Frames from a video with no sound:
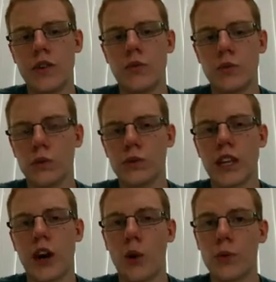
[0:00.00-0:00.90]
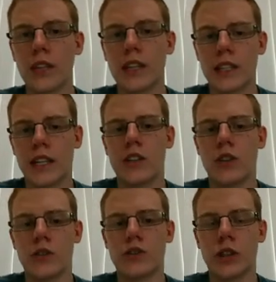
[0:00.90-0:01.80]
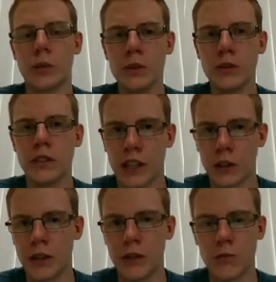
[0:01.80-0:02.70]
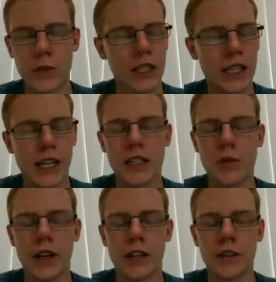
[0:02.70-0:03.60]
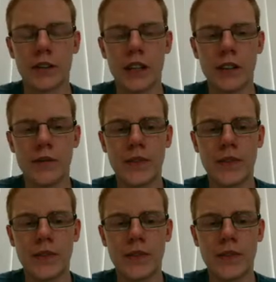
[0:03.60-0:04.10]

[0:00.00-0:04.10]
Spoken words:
rules that only contain non-terminals, and there'll be a really easy way to do that.